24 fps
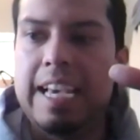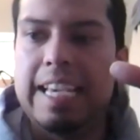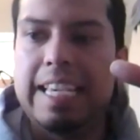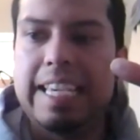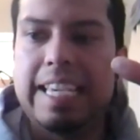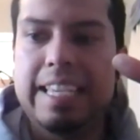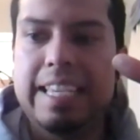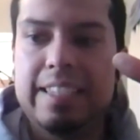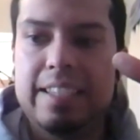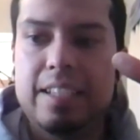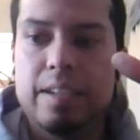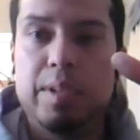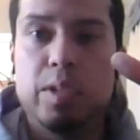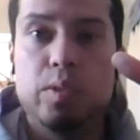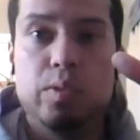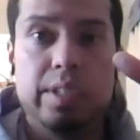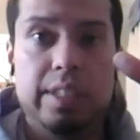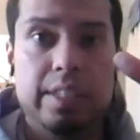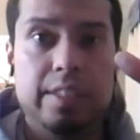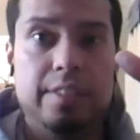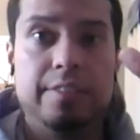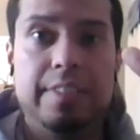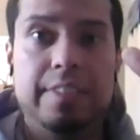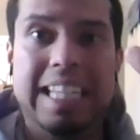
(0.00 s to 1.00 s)
He's going to be
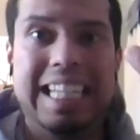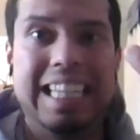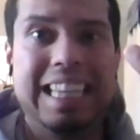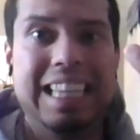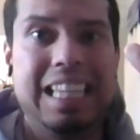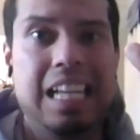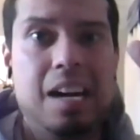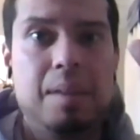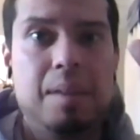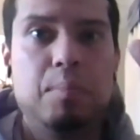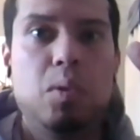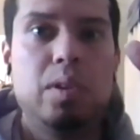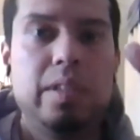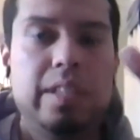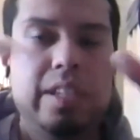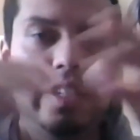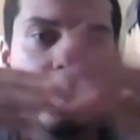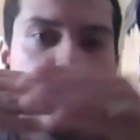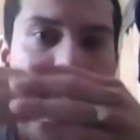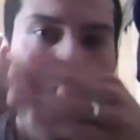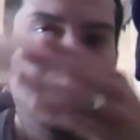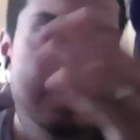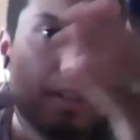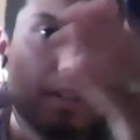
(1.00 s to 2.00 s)
using his feet a lot more
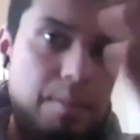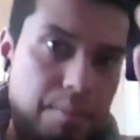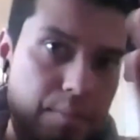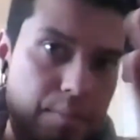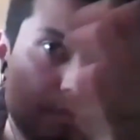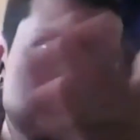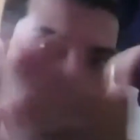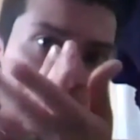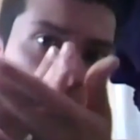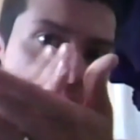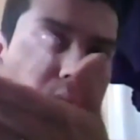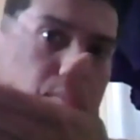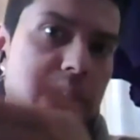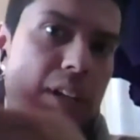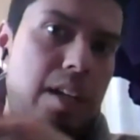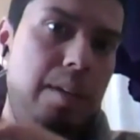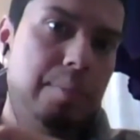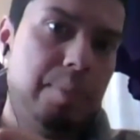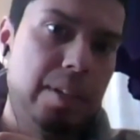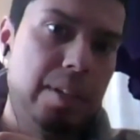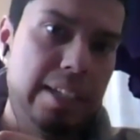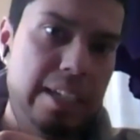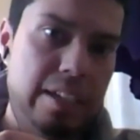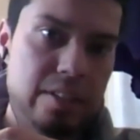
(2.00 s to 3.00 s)
than just boom, line
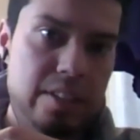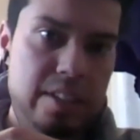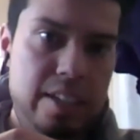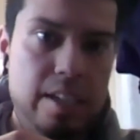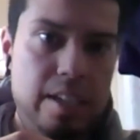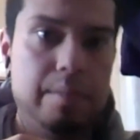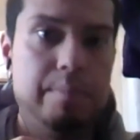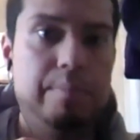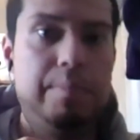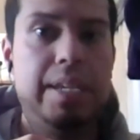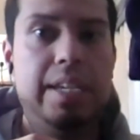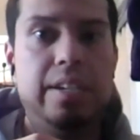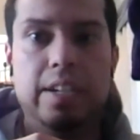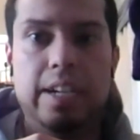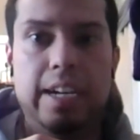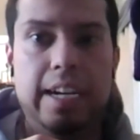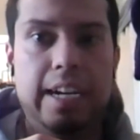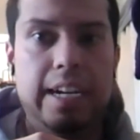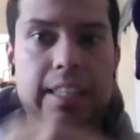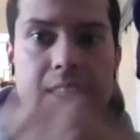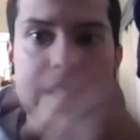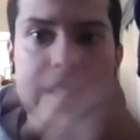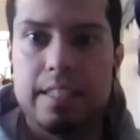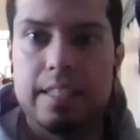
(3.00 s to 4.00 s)
up on the outside and beat your
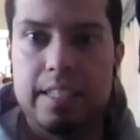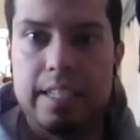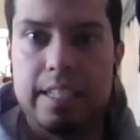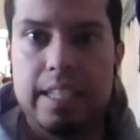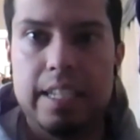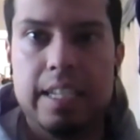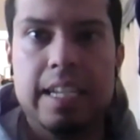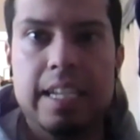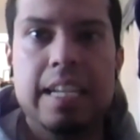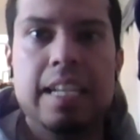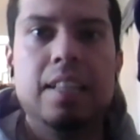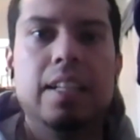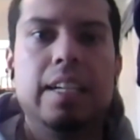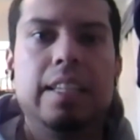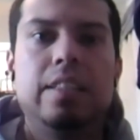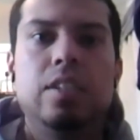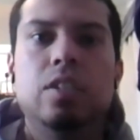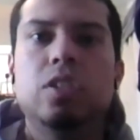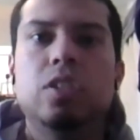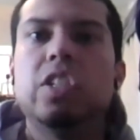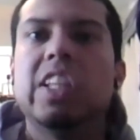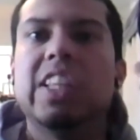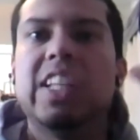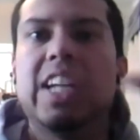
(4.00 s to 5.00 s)
guy. That's it. Yeah. Like
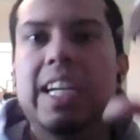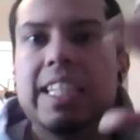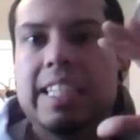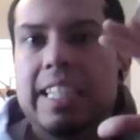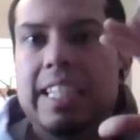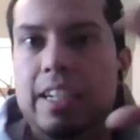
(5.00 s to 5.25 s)
there's a lot that